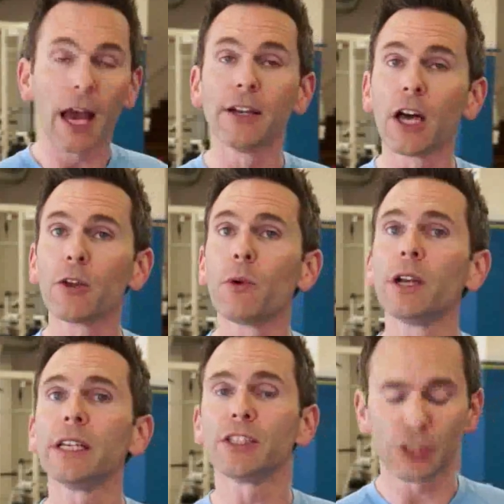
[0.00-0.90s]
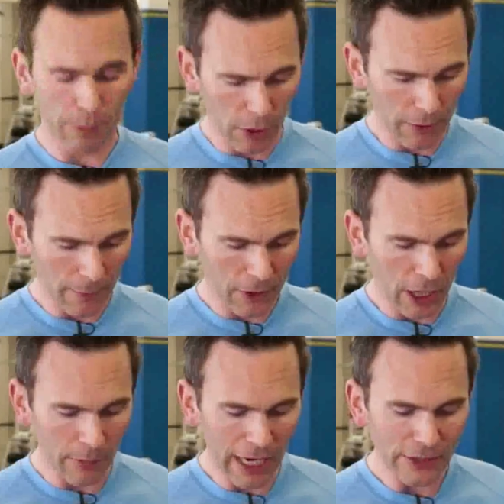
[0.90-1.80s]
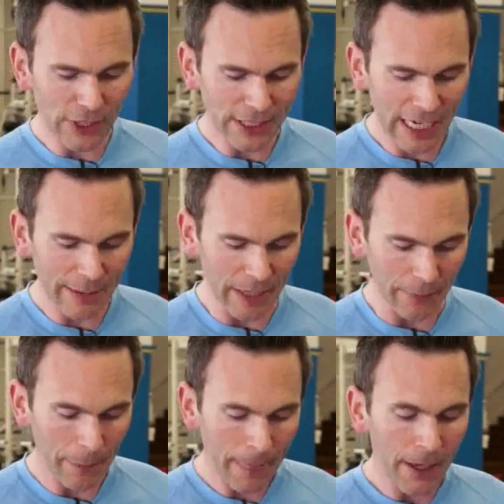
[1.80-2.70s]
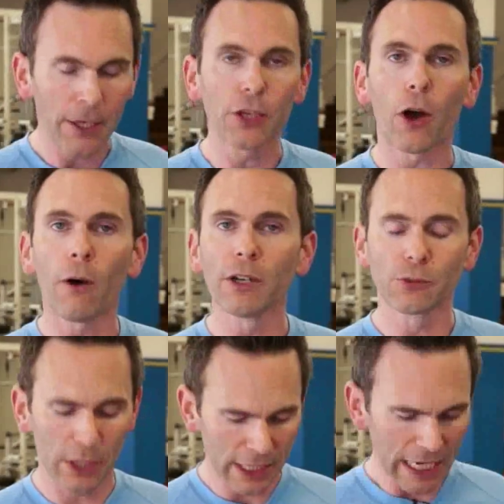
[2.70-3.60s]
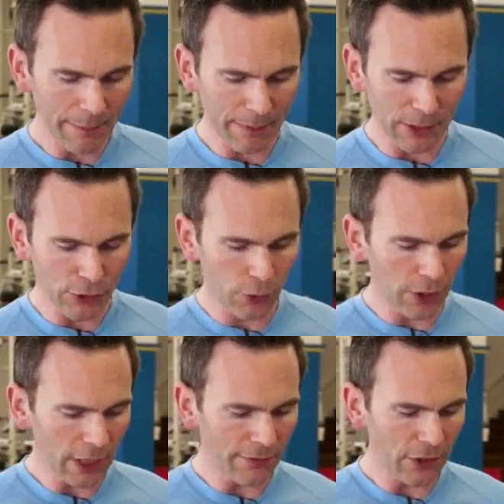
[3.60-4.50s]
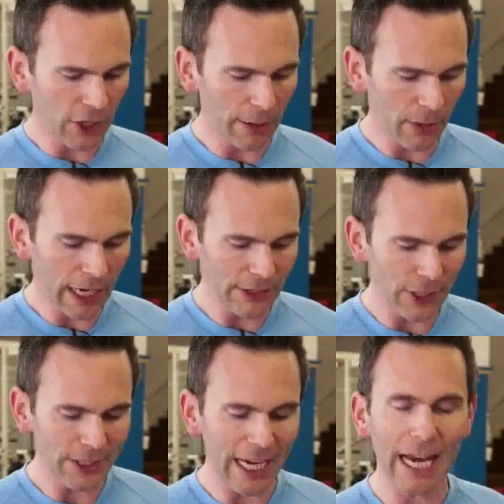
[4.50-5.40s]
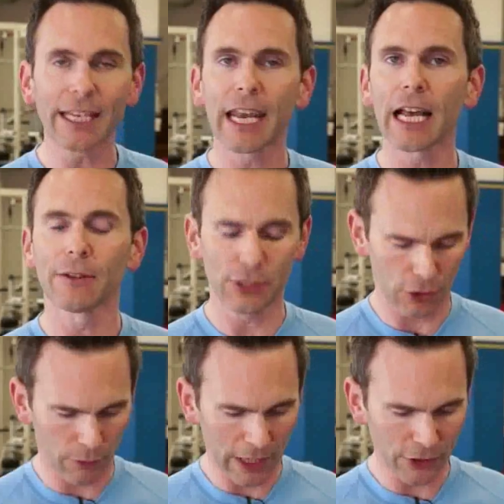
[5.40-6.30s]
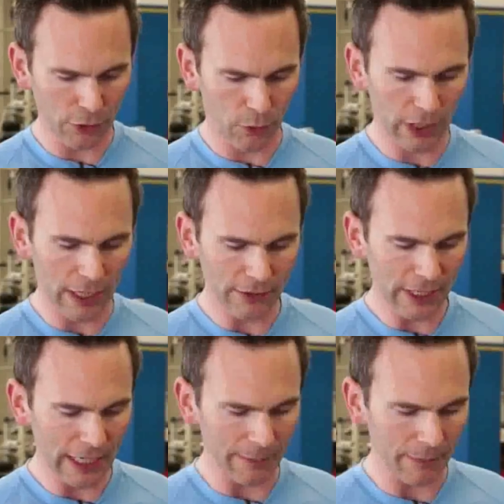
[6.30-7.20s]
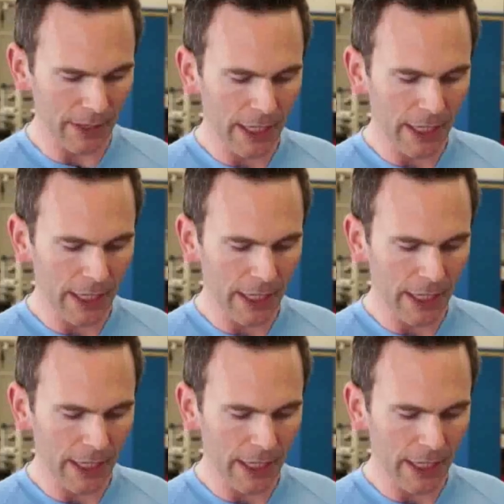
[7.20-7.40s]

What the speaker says: Another one is smart carbohydrate timing. You always want to keep the majority of your carbohydrates and calories around your workout time.